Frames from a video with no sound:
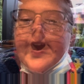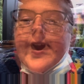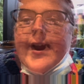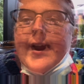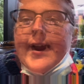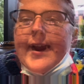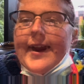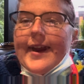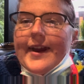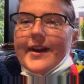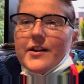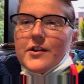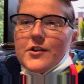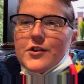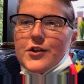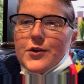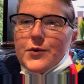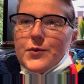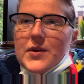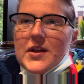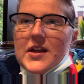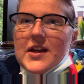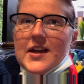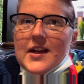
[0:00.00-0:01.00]
And so
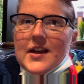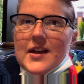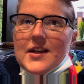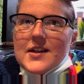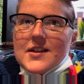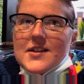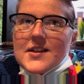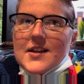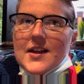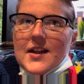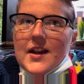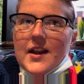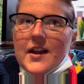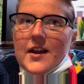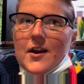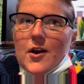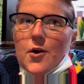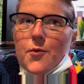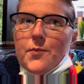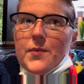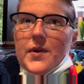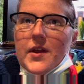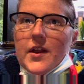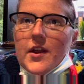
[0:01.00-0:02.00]
Nick is getting
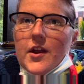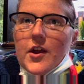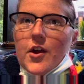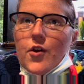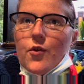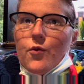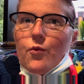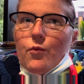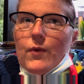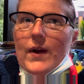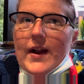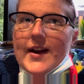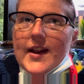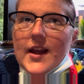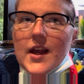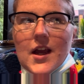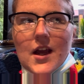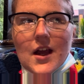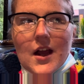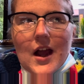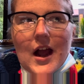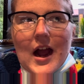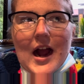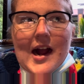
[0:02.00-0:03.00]
Amelia
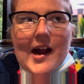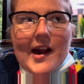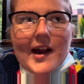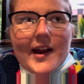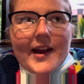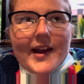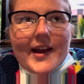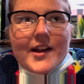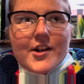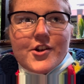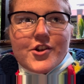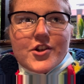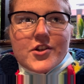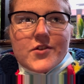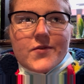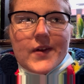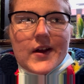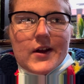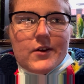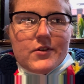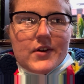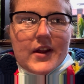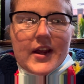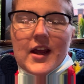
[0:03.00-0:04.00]
ready. I just
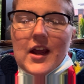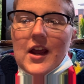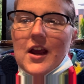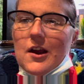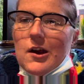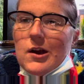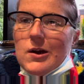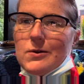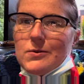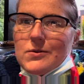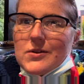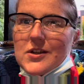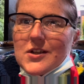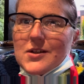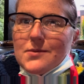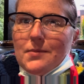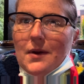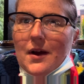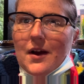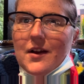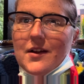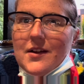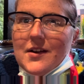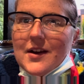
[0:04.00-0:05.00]
found a cozy
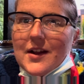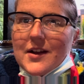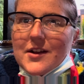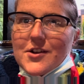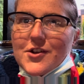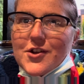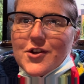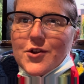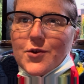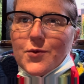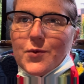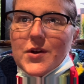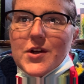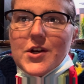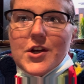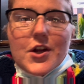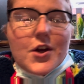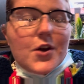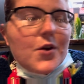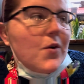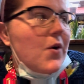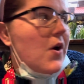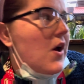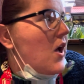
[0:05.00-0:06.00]
spot next to the
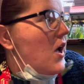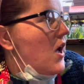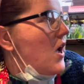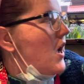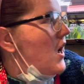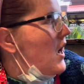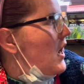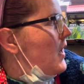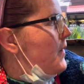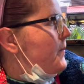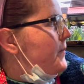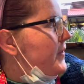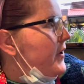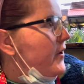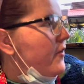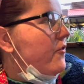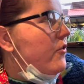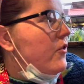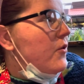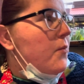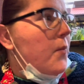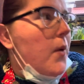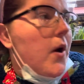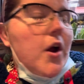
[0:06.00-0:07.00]
window up near
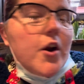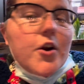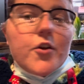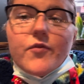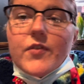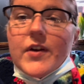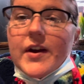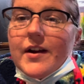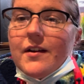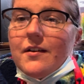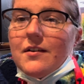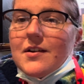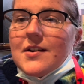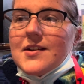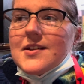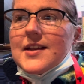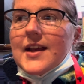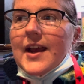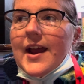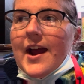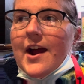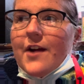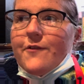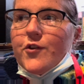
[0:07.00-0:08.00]
the monorail because I
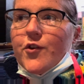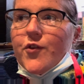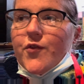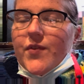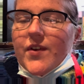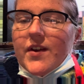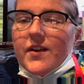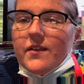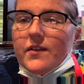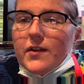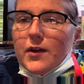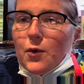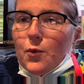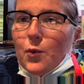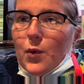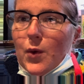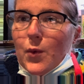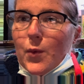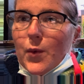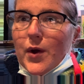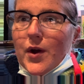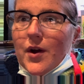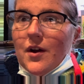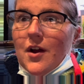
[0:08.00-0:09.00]
have a feeling we
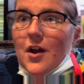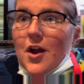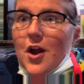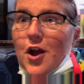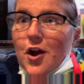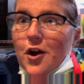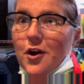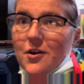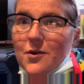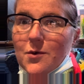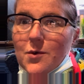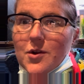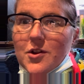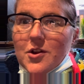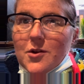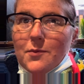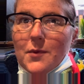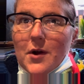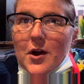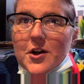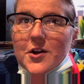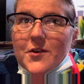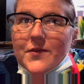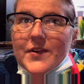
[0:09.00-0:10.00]
will go on the
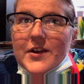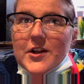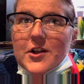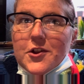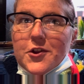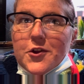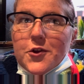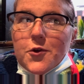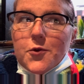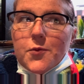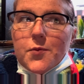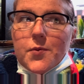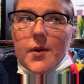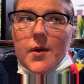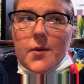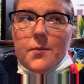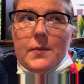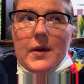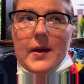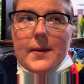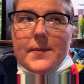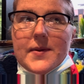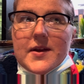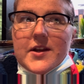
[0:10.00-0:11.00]
monorail loop,
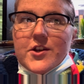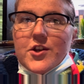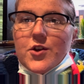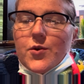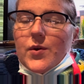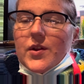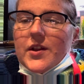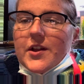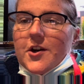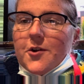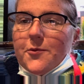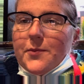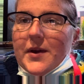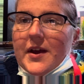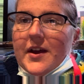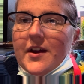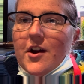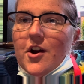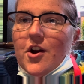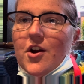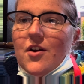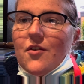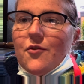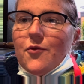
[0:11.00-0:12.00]
maybe do a little bit
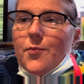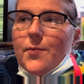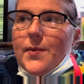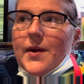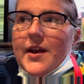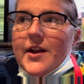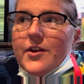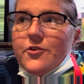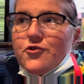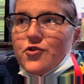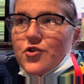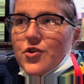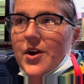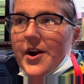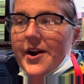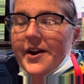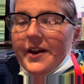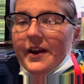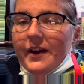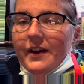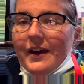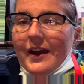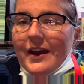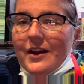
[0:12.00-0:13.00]
of pin
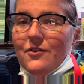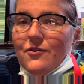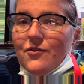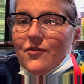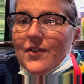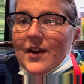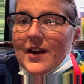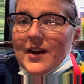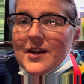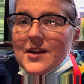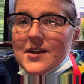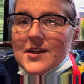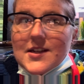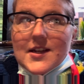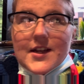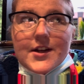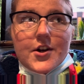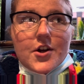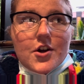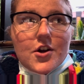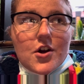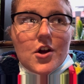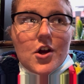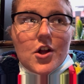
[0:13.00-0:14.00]
trading and find
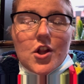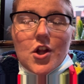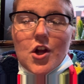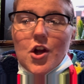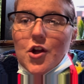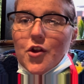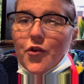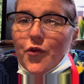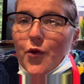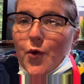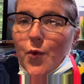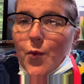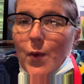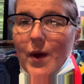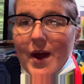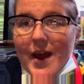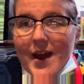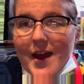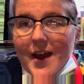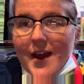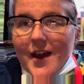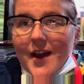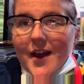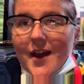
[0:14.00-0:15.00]
dinner along the
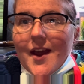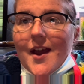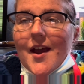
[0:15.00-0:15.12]
way.